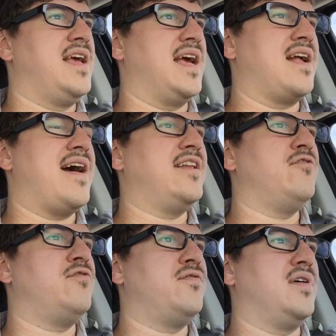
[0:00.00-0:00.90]
and kind
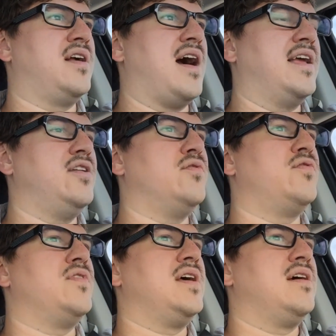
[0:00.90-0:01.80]

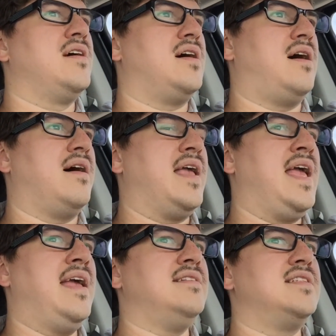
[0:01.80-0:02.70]
of
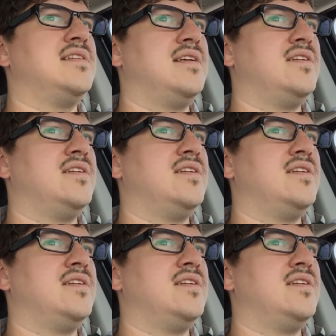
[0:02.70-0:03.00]
hint